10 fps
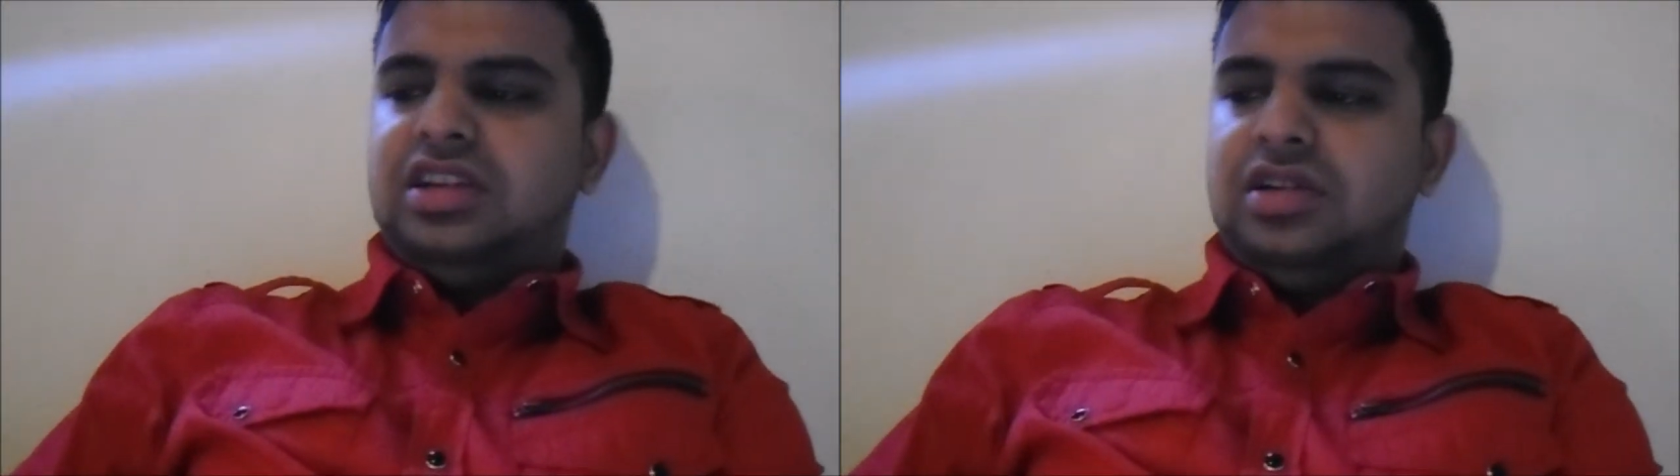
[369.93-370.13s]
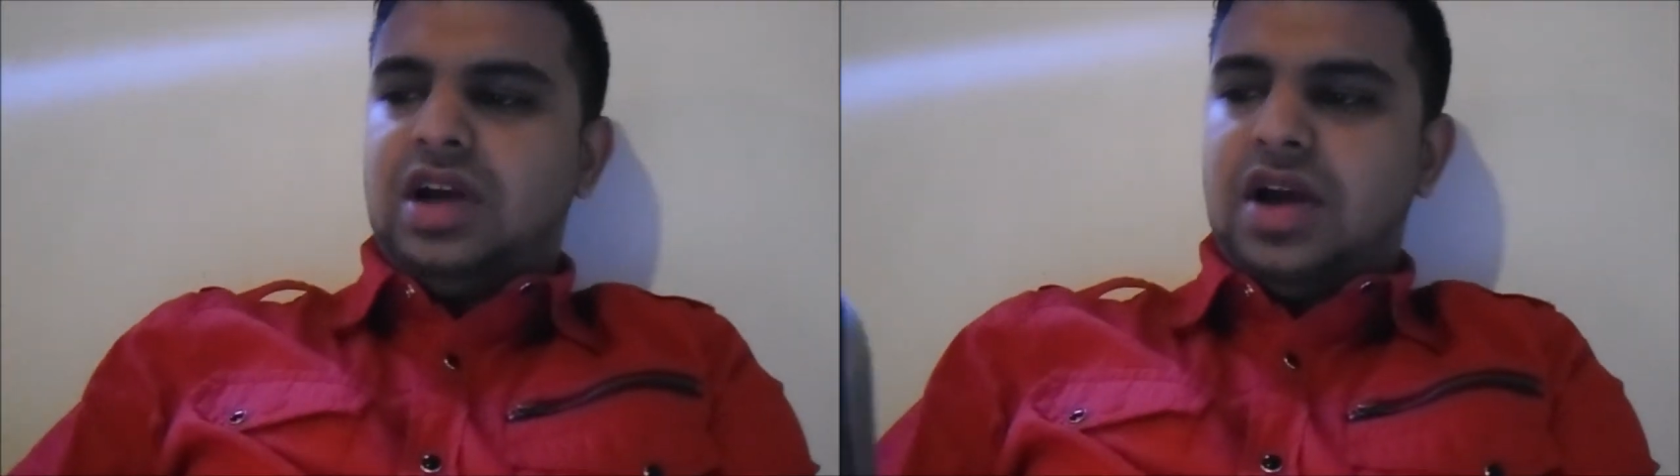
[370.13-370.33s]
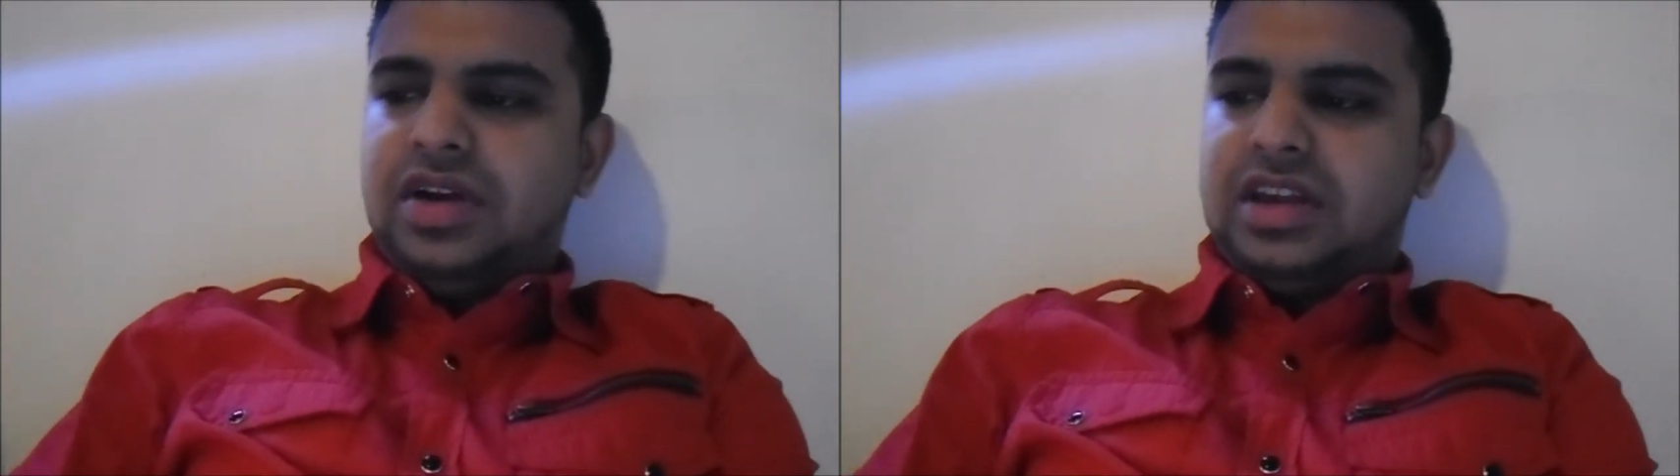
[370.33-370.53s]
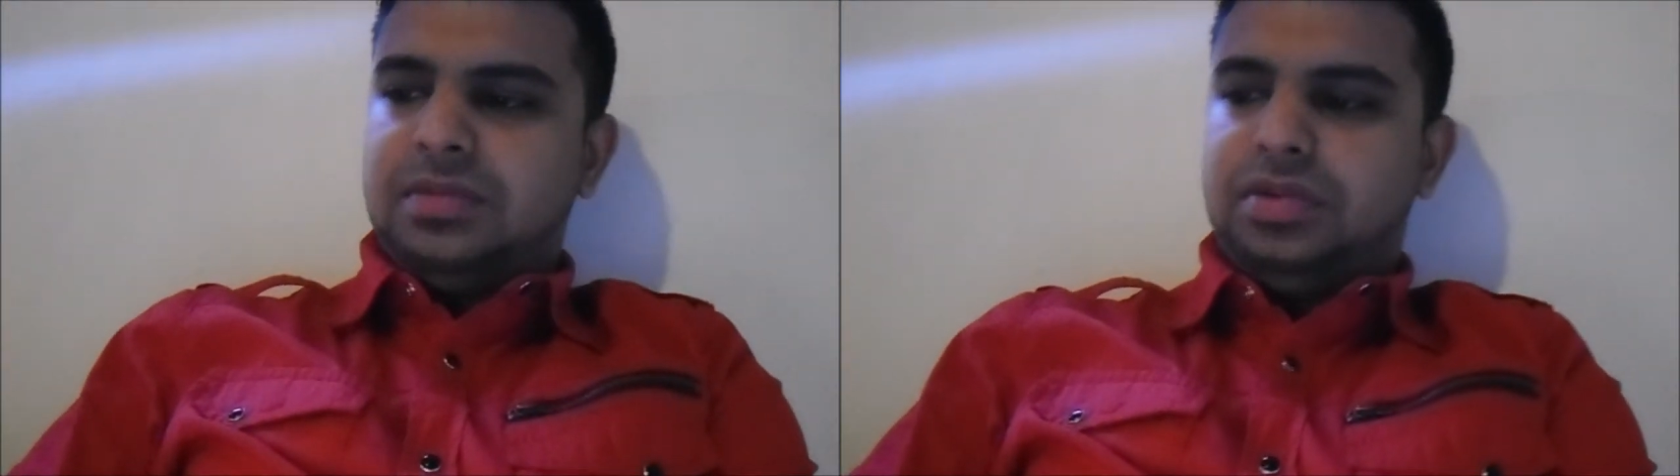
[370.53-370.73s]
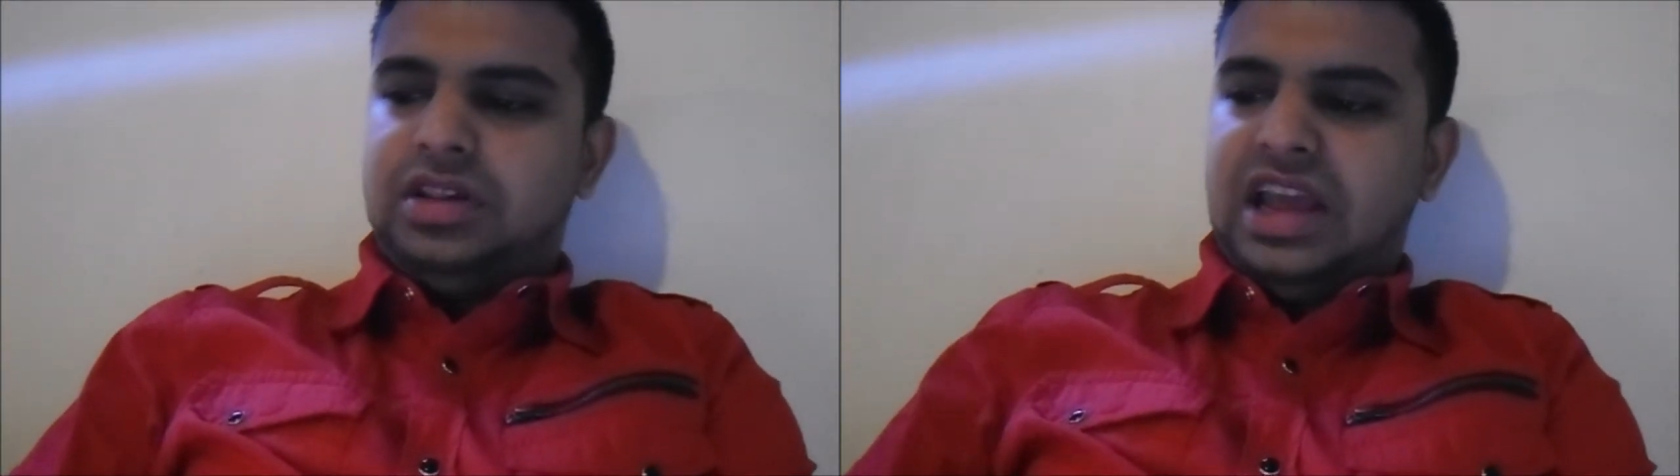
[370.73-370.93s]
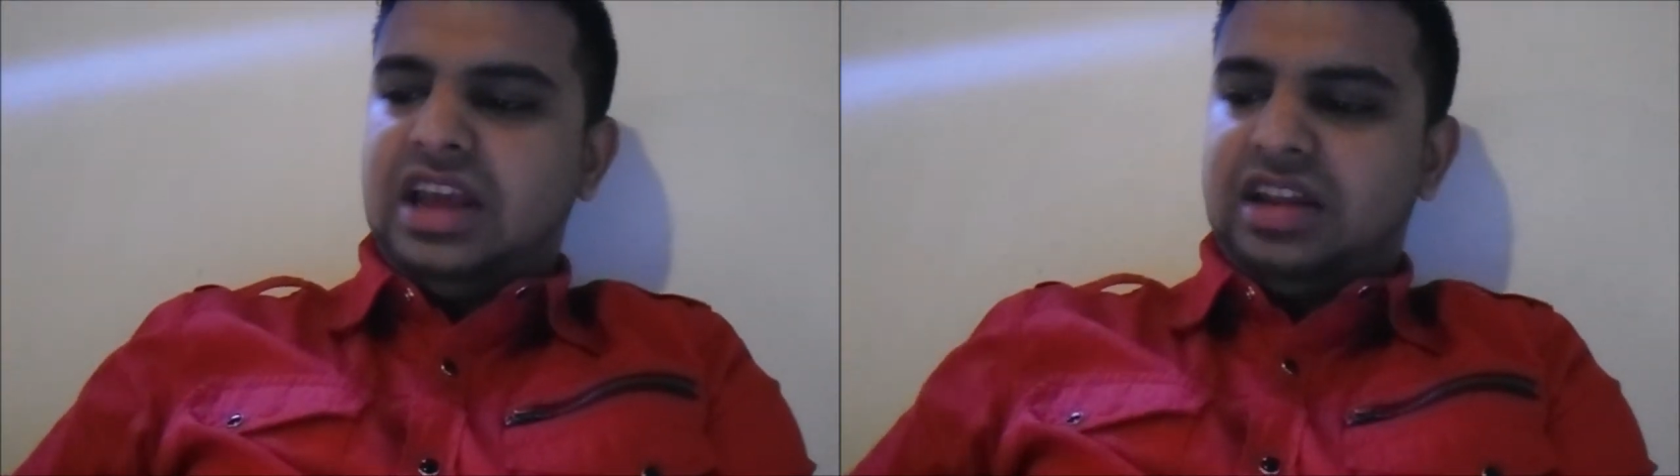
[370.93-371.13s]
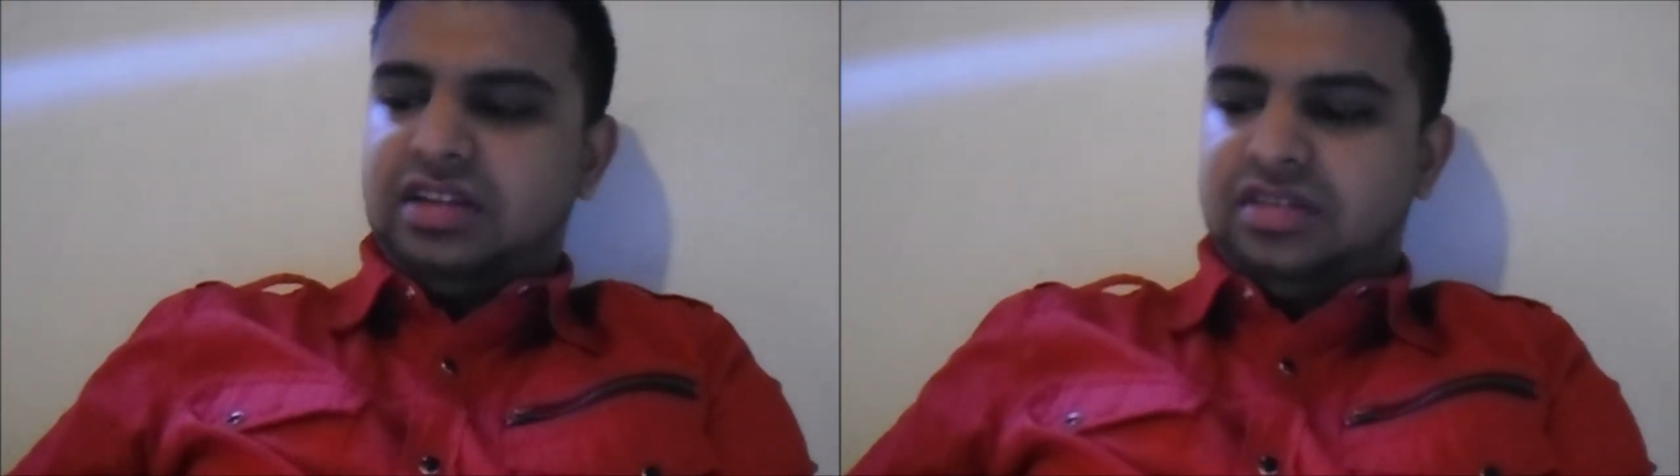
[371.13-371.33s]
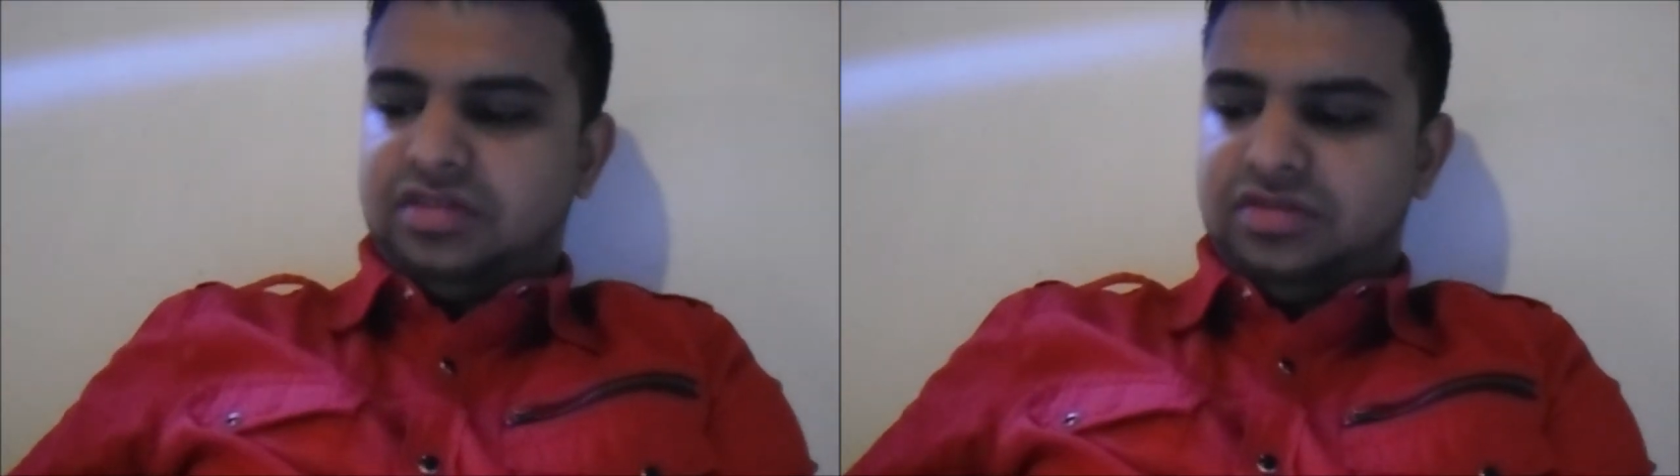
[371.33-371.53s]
you know, how I can plan